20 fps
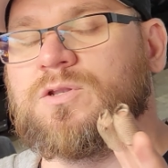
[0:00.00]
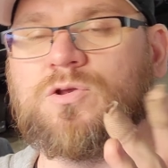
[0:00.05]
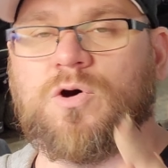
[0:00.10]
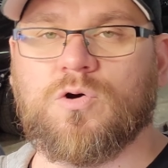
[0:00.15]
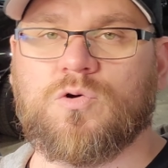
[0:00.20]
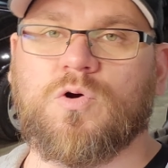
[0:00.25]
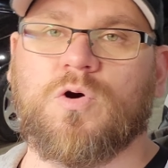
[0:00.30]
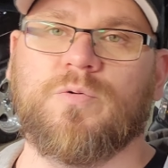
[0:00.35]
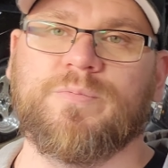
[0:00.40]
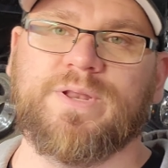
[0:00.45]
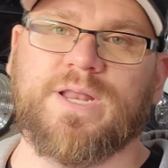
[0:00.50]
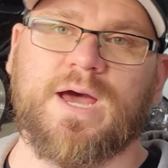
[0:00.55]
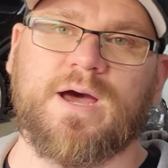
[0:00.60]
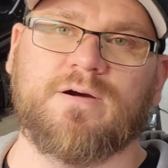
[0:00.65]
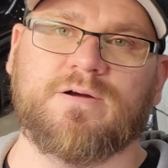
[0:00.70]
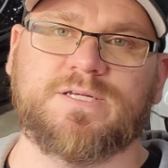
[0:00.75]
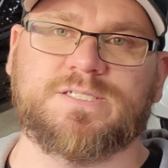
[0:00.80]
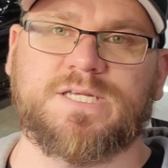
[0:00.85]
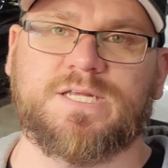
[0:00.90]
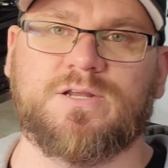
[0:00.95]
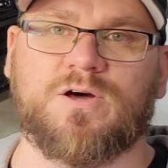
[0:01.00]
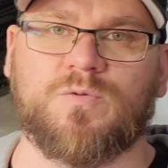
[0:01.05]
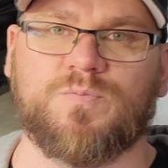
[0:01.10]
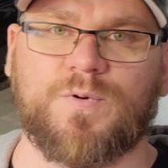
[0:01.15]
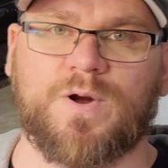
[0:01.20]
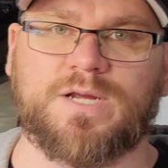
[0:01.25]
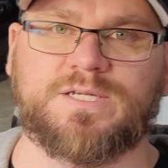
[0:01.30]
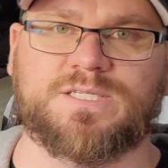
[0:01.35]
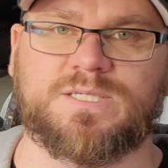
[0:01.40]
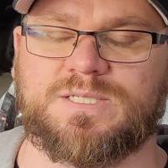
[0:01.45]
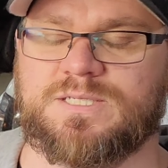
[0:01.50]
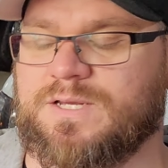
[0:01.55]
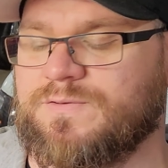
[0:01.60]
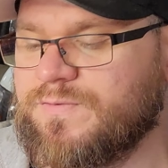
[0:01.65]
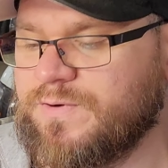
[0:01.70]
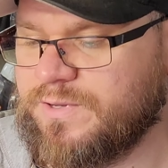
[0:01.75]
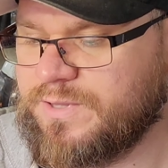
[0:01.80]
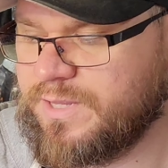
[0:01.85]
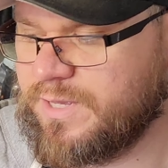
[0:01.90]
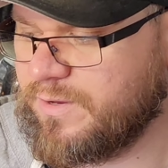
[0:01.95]
don't quote me now because I know prices,
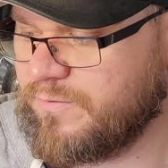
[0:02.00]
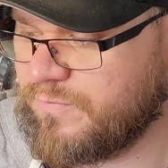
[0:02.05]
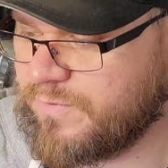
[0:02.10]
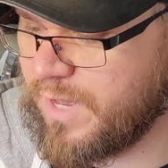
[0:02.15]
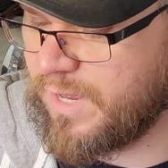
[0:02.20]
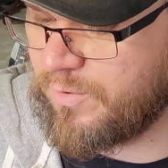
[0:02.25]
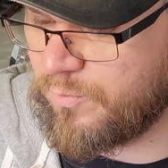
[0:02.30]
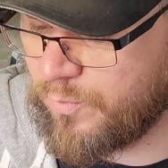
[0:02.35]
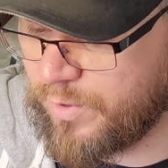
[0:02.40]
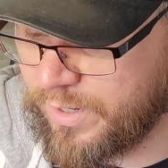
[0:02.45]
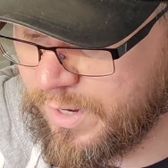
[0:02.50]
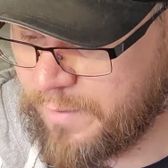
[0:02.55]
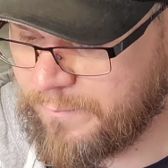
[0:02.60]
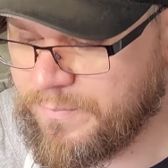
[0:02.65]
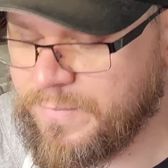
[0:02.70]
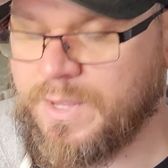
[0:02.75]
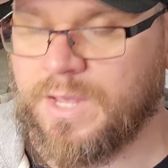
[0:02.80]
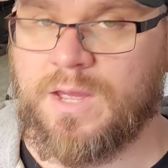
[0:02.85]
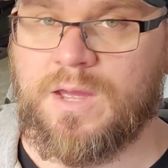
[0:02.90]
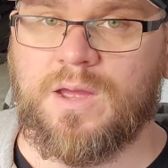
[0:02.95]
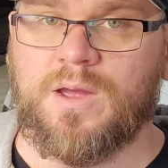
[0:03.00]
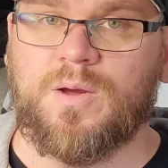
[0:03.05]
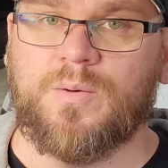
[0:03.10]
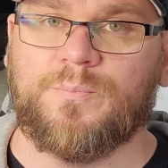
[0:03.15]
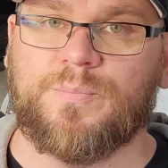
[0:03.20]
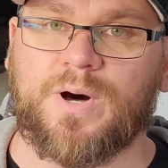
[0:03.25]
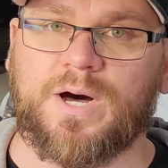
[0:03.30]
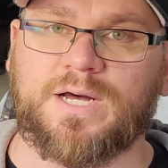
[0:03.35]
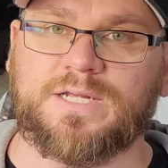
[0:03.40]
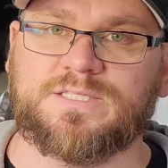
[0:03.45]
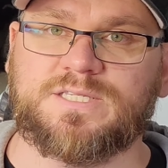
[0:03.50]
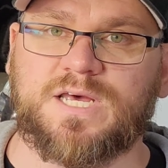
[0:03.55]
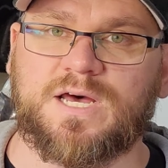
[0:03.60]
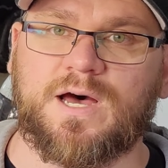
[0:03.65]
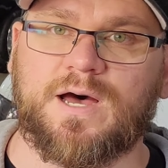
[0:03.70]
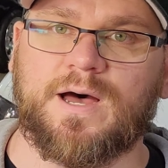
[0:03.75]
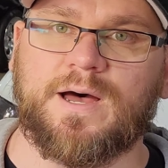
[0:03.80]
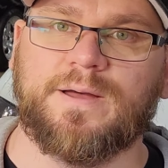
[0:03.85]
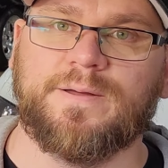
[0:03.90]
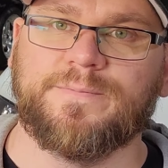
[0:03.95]
everything kind of went up,
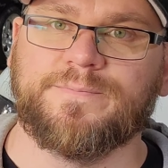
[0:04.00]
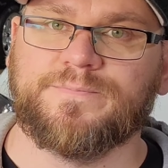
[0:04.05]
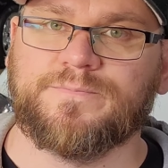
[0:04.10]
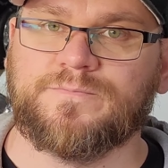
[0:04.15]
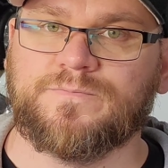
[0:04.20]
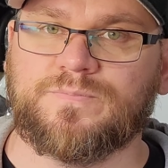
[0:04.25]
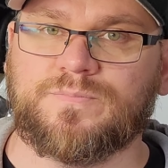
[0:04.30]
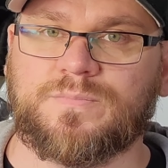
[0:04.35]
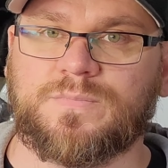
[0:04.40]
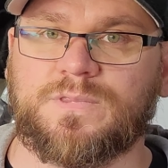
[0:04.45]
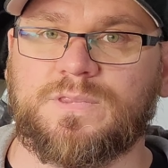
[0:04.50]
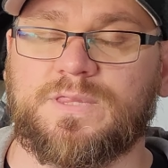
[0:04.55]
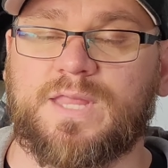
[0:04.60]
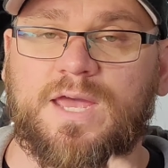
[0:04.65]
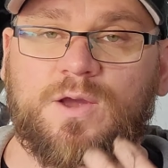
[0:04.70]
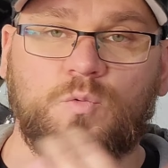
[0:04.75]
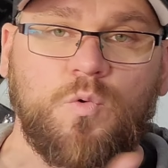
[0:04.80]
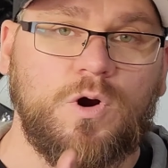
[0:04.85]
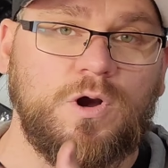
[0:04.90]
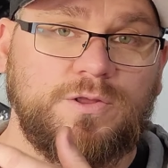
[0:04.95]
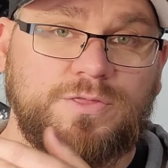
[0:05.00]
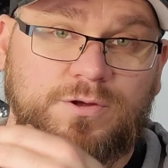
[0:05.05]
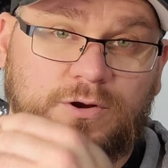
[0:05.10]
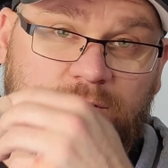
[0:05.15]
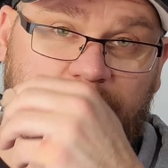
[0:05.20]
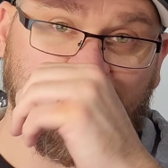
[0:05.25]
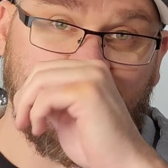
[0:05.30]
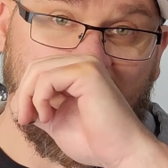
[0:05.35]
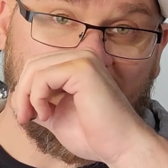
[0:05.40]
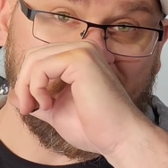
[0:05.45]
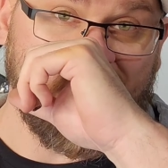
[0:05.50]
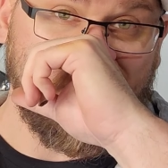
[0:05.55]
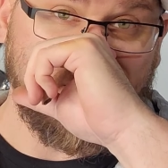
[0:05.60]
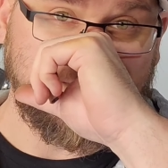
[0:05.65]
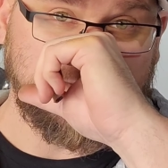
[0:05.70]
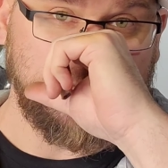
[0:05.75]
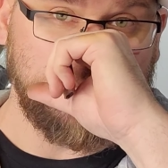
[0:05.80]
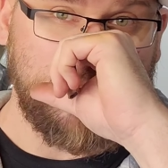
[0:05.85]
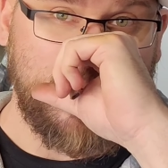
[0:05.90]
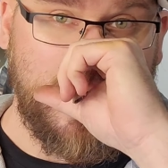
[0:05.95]
but they were 35 bucks a